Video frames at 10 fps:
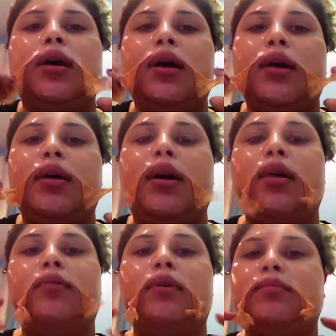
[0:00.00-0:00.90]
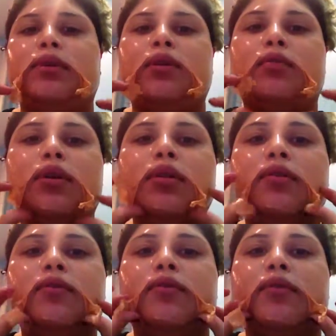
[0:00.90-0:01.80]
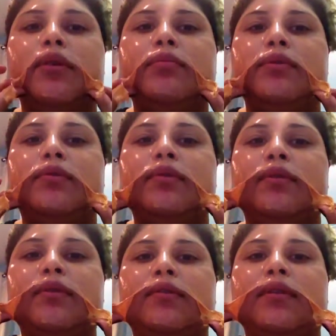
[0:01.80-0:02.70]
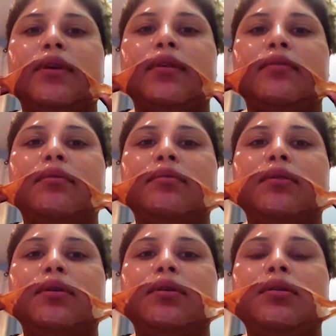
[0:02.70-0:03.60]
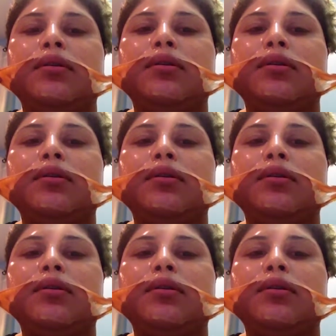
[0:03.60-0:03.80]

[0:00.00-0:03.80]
I I ripped it. It wouldn't have ripped if it if I didn't rip it.